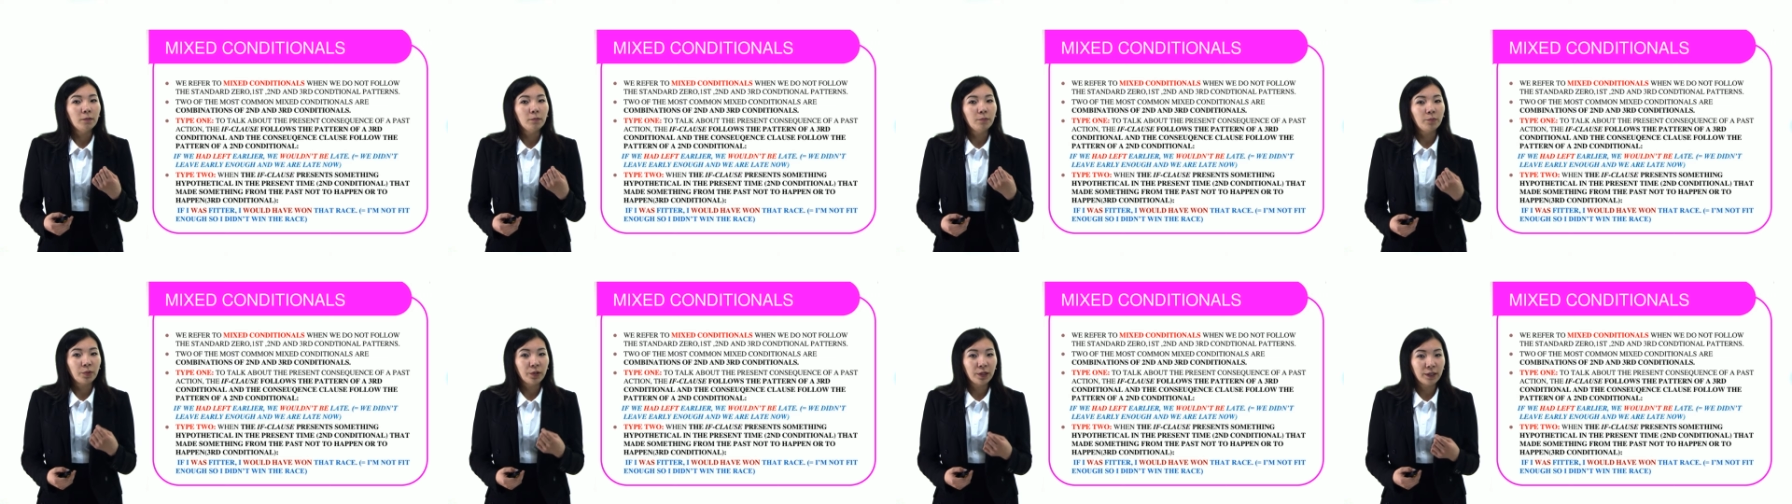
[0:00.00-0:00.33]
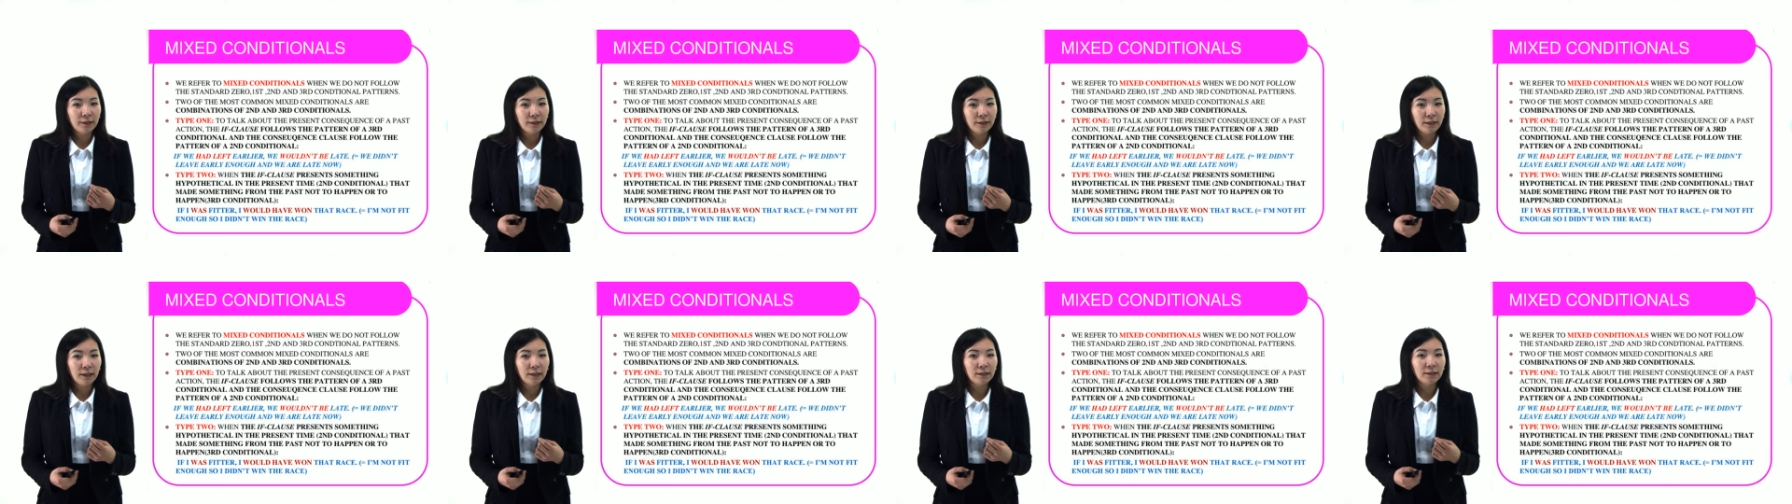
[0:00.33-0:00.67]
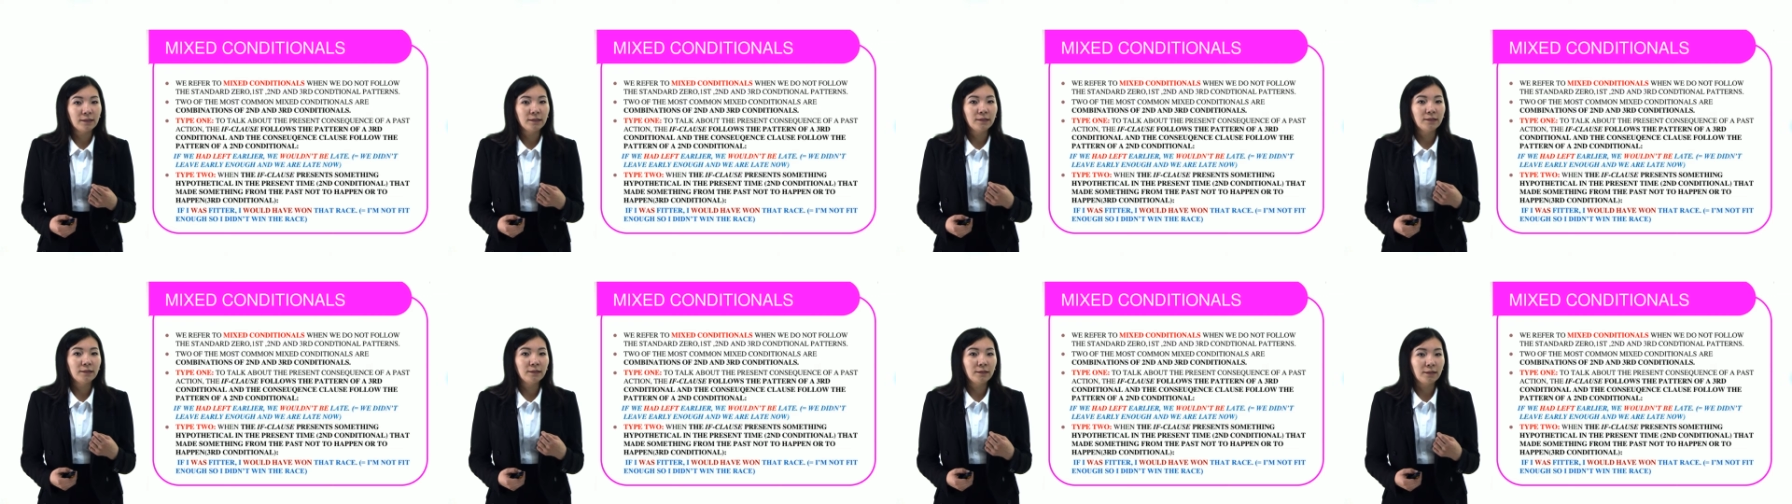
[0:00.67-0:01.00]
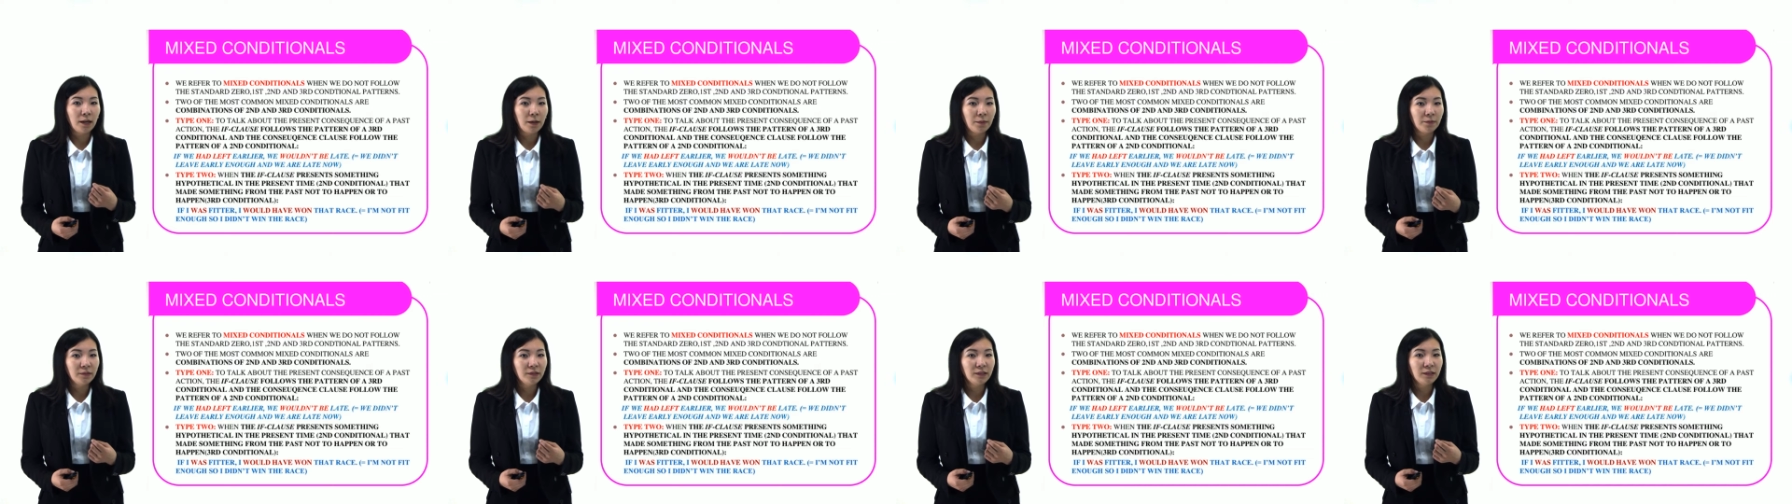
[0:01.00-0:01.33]
presents
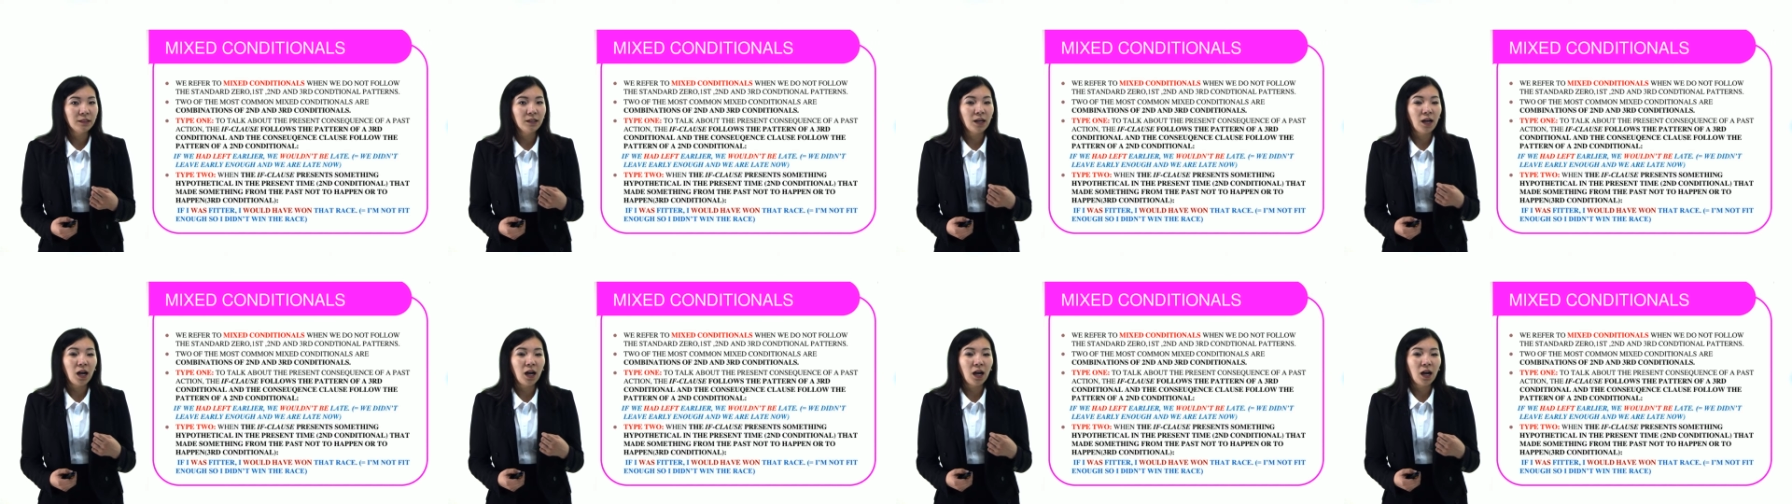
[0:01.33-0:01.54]
something